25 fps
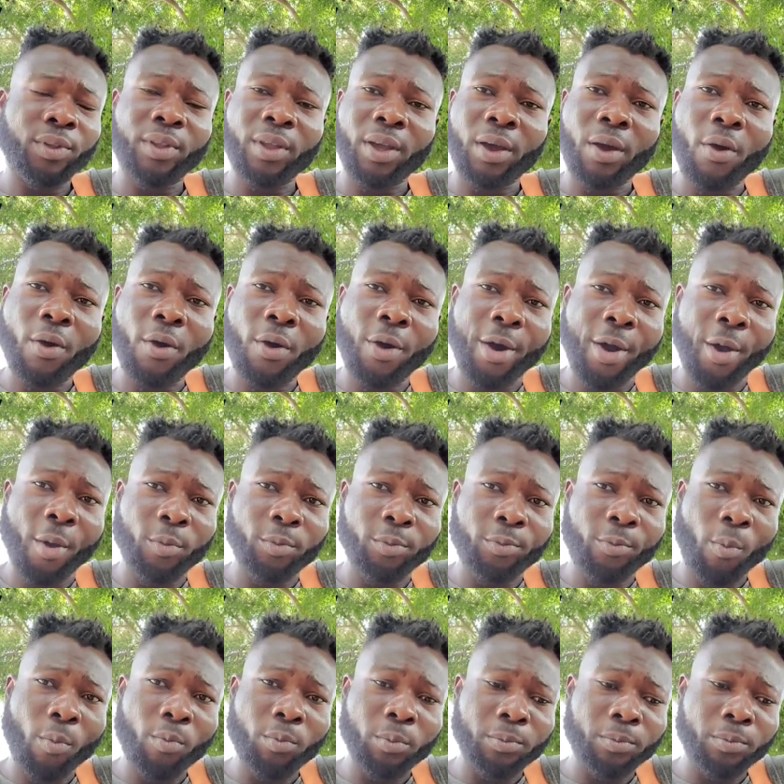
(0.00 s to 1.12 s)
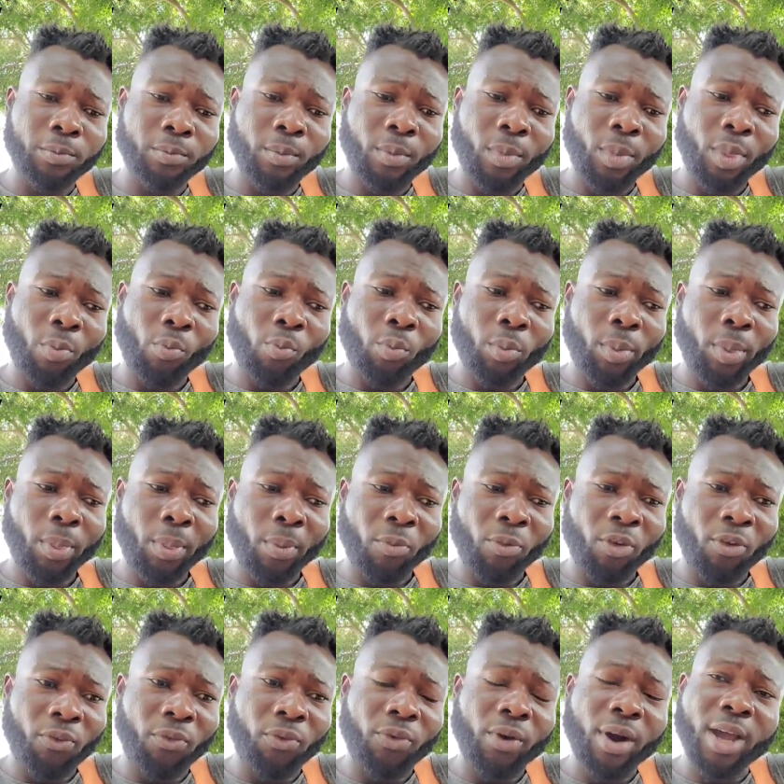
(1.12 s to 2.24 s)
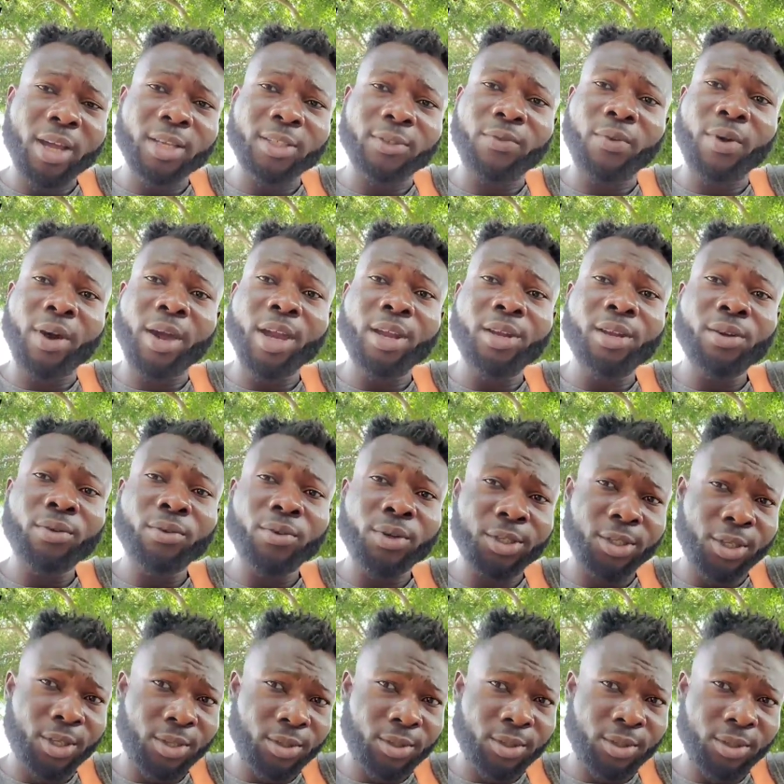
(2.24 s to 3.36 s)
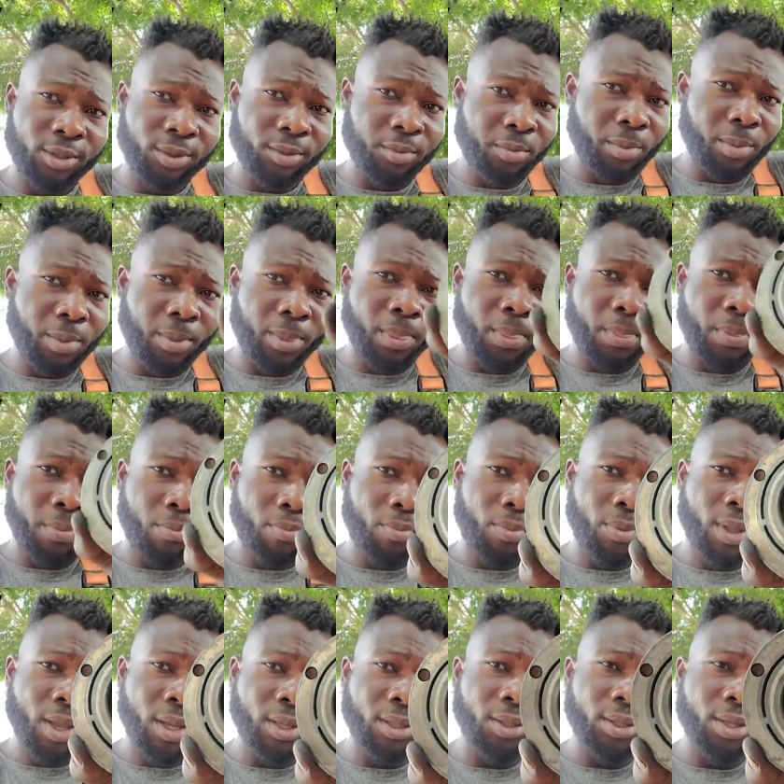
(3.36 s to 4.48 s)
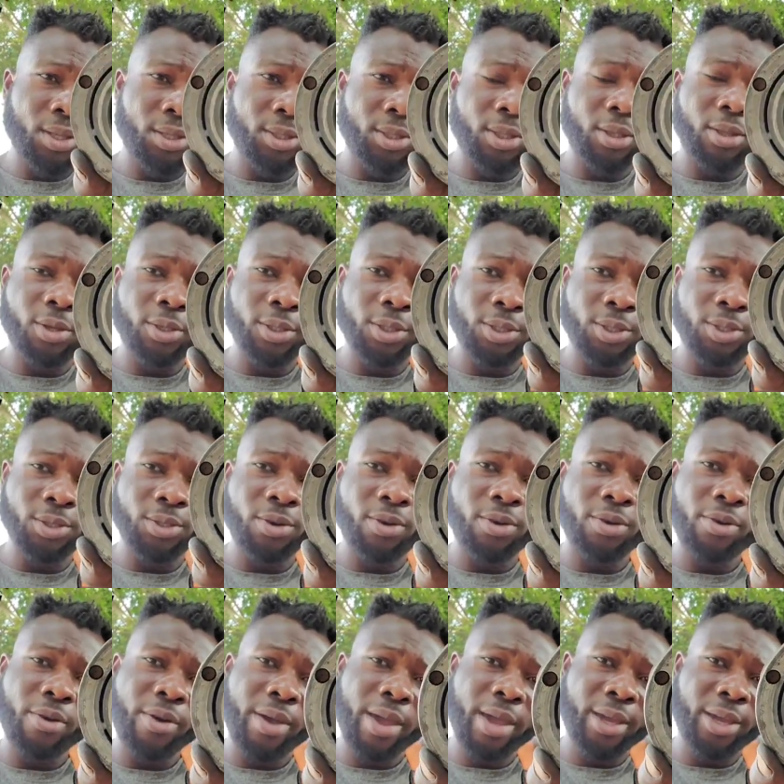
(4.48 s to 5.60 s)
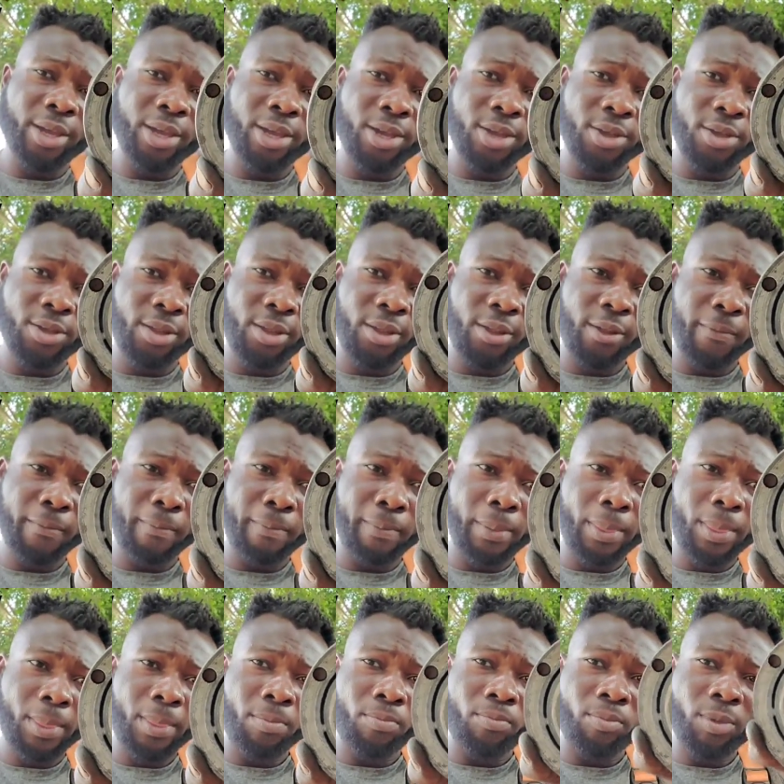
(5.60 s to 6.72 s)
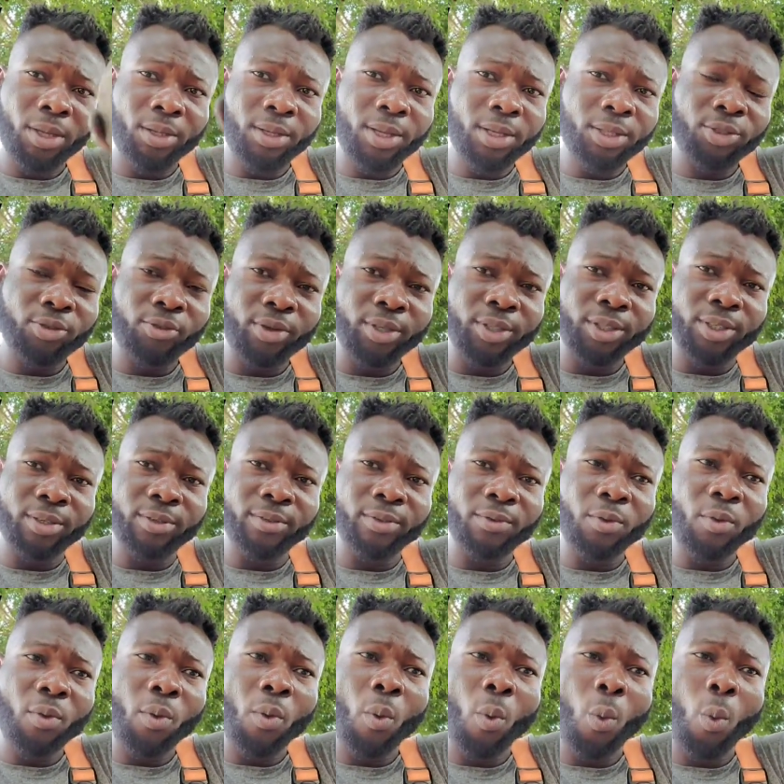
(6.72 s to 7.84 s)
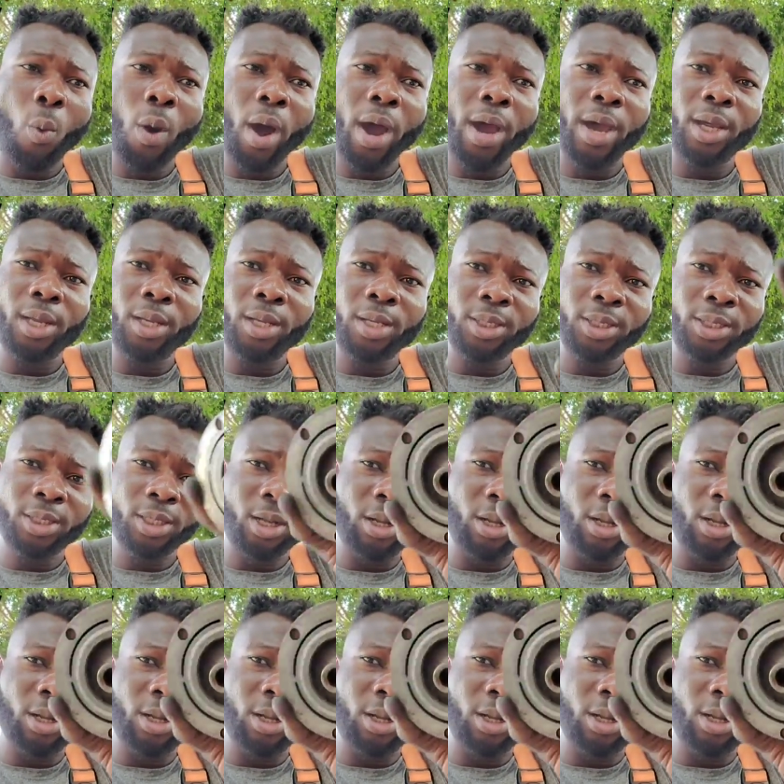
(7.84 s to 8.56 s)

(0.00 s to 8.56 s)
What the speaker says: coil fries for any reasons, then this clutch is not going to engage. The next reason why this